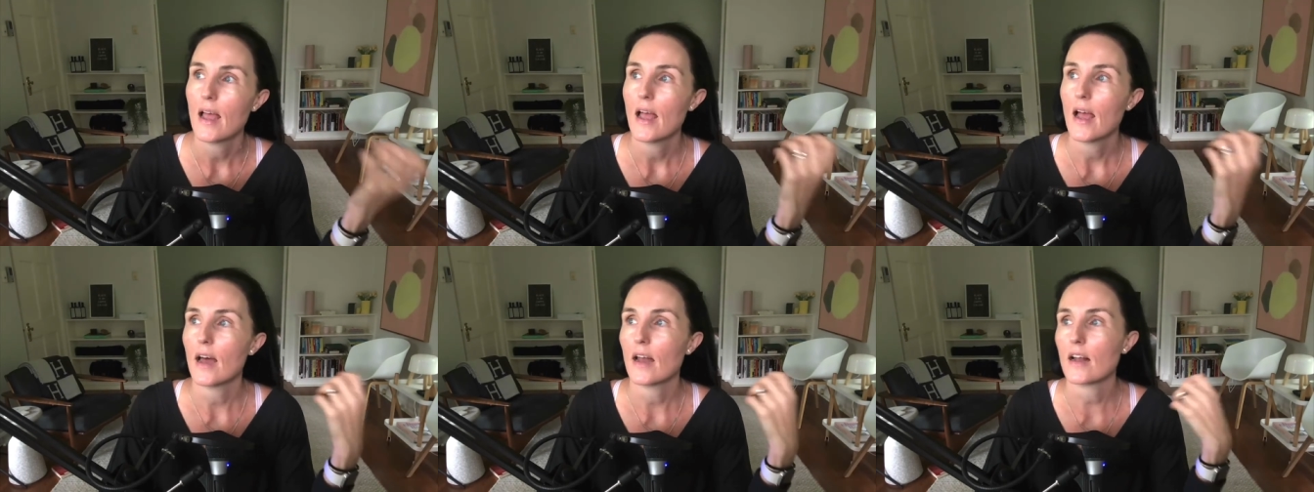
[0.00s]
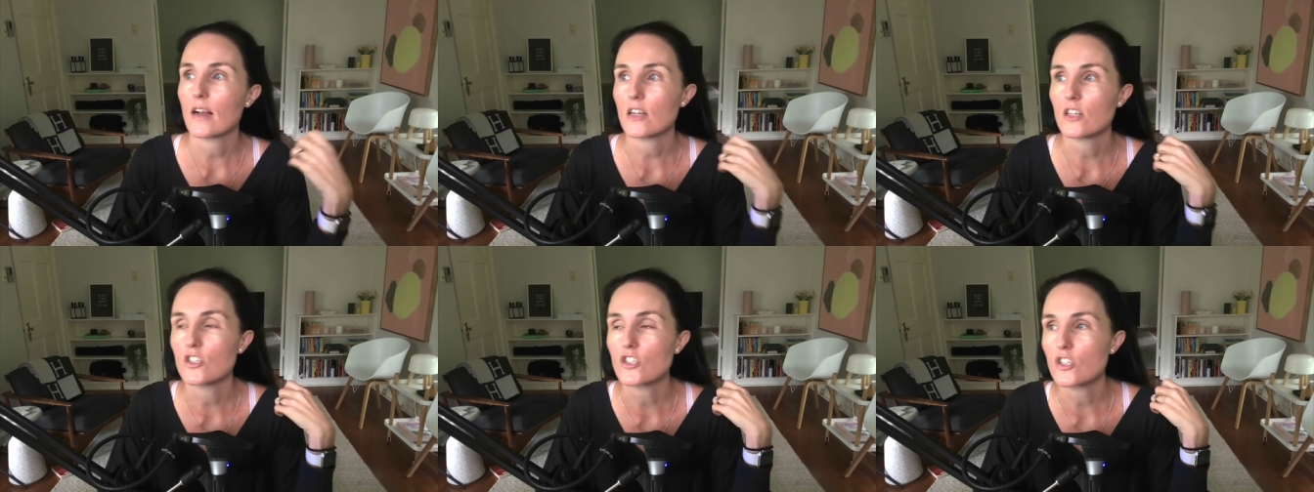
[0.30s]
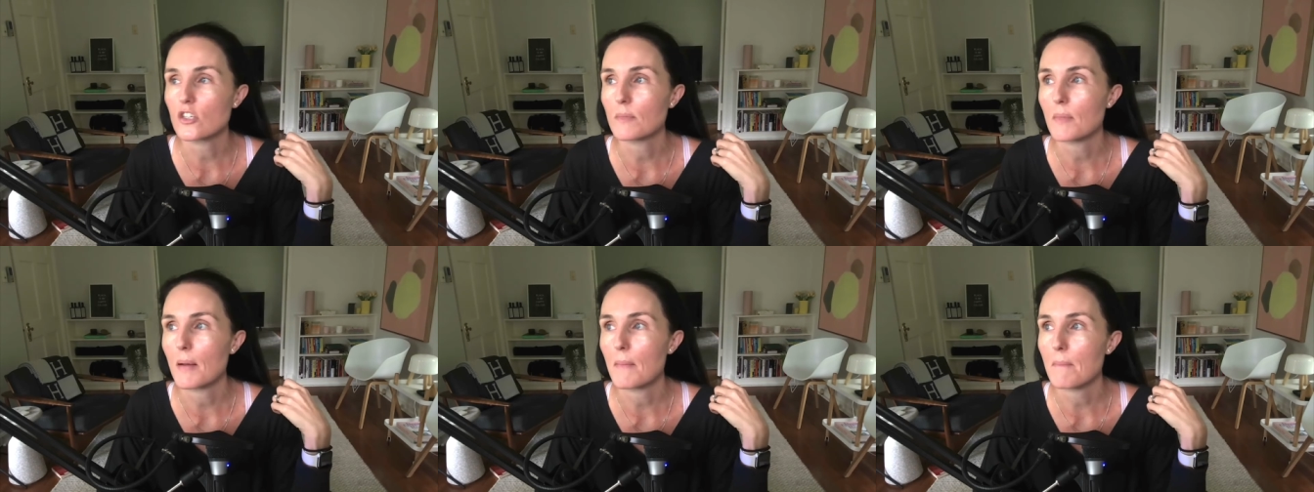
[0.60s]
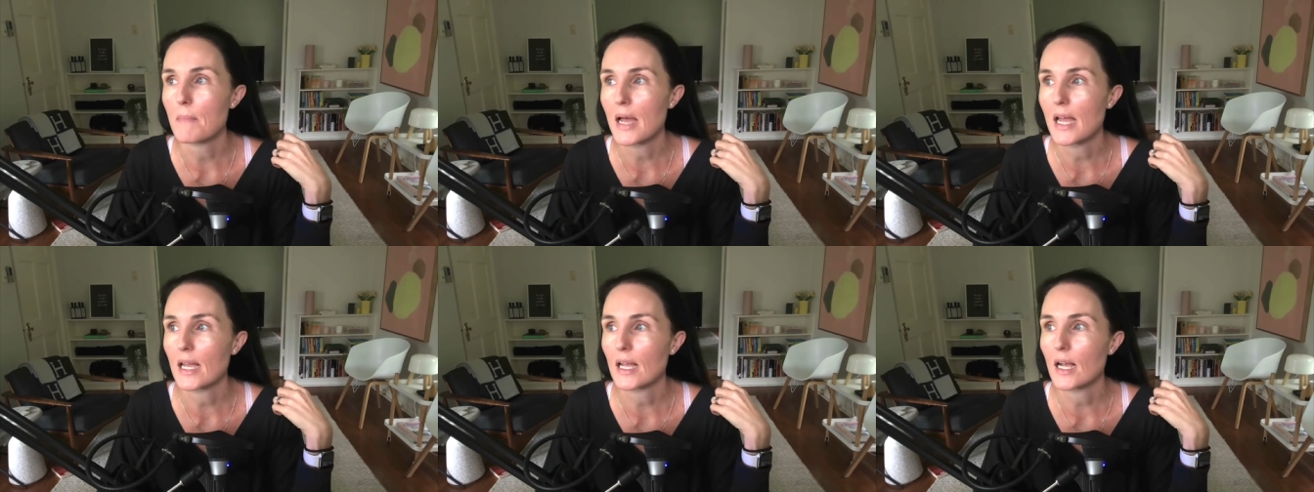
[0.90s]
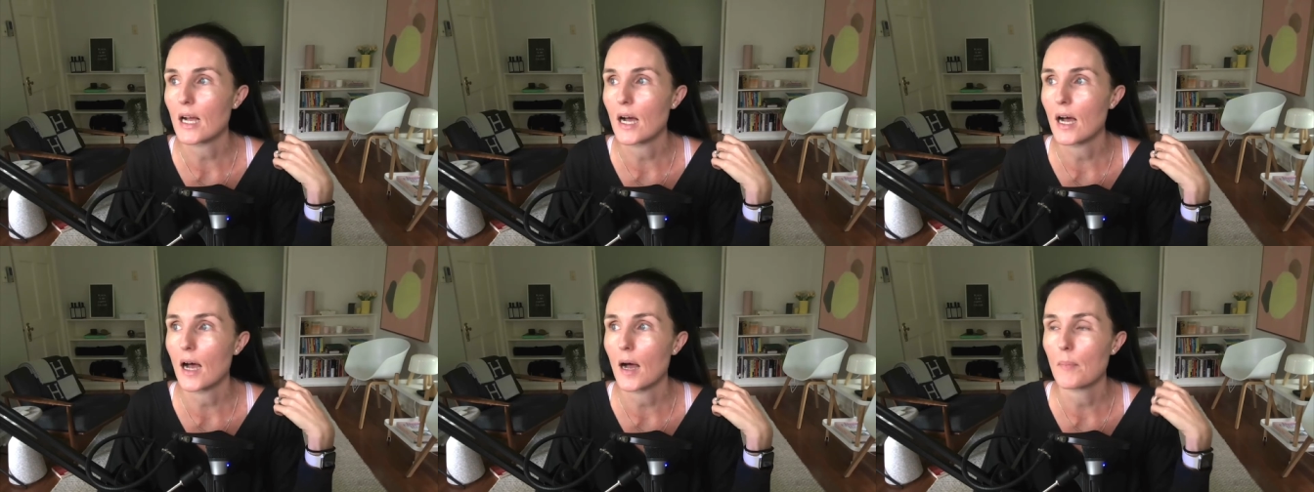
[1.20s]
and I can do my
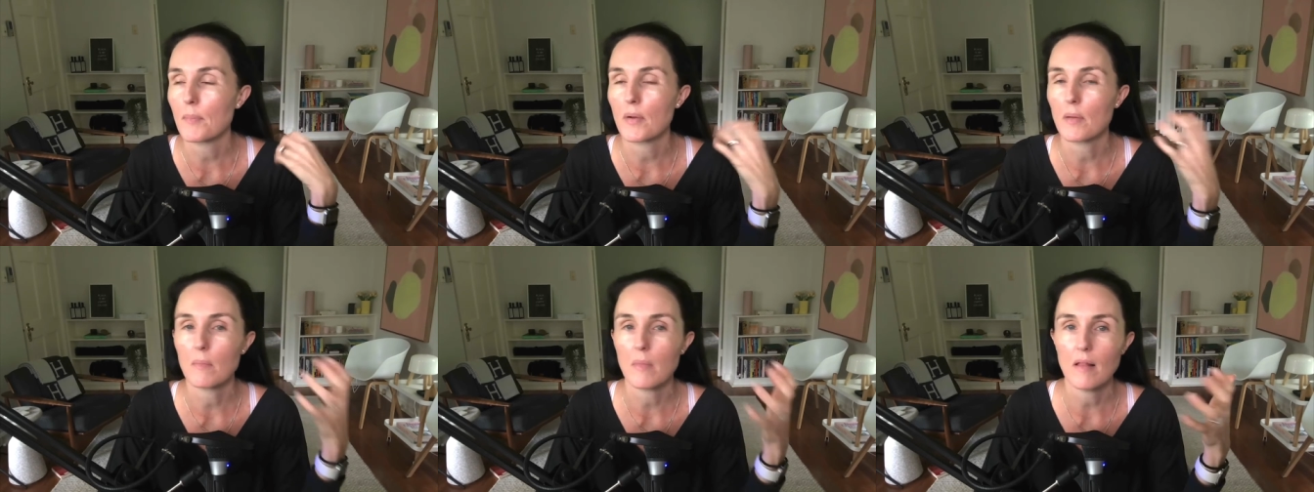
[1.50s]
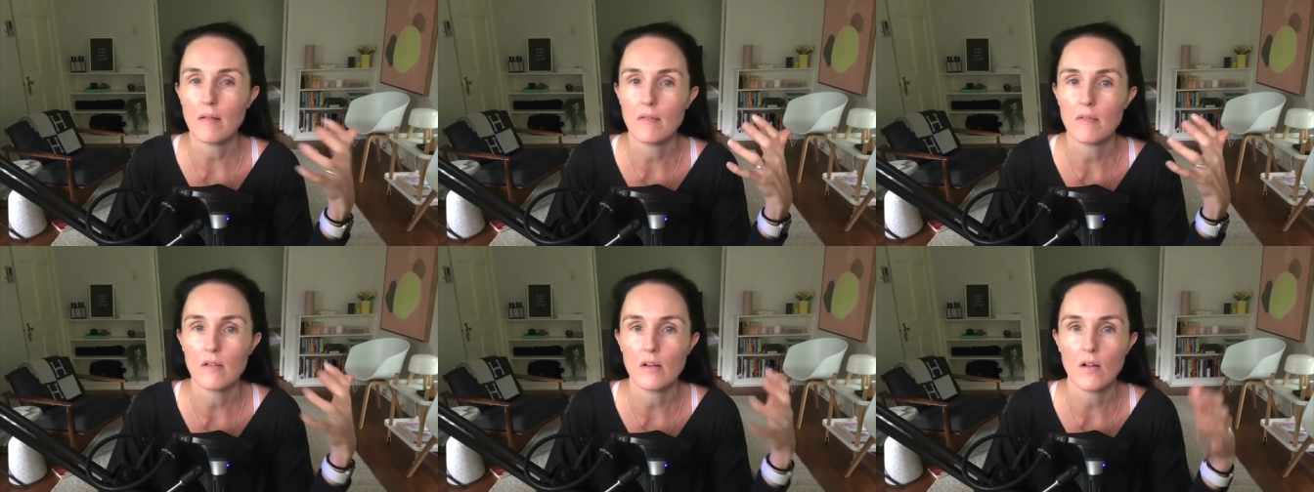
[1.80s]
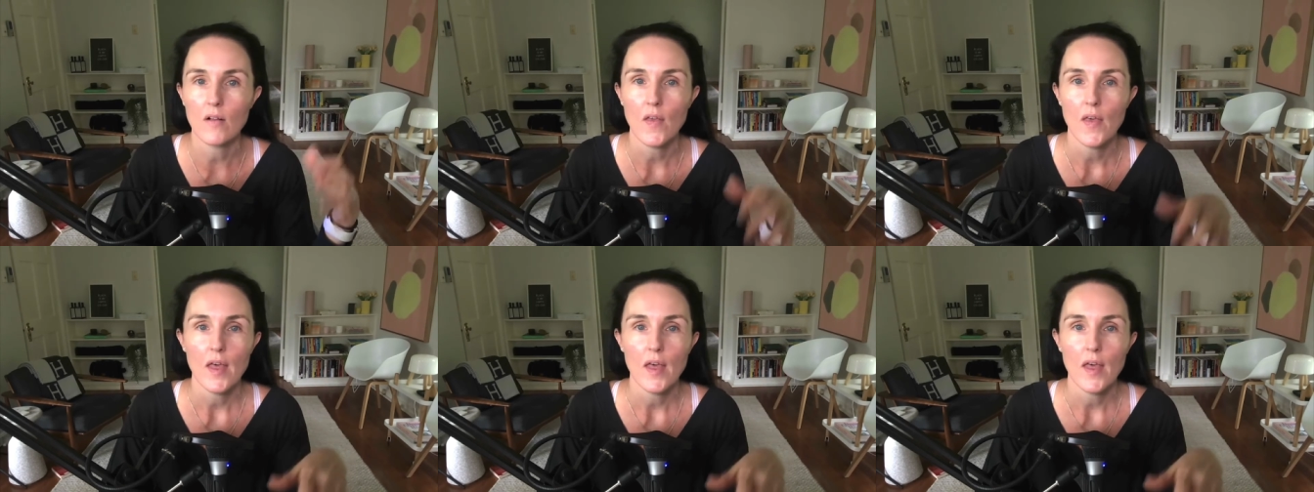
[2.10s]
makeup and blah, blah, blah.